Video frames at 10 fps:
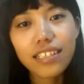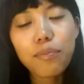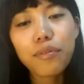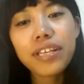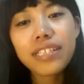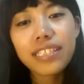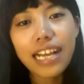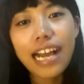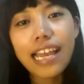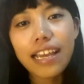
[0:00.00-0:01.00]
bring the
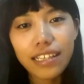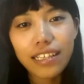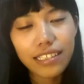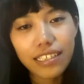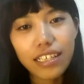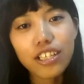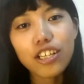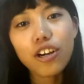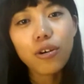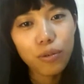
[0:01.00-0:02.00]
guy
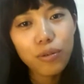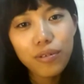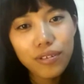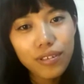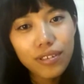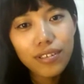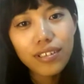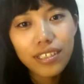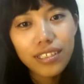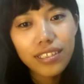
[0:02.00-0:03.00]
go.
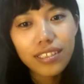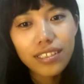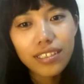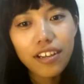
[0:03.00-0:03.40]
Can you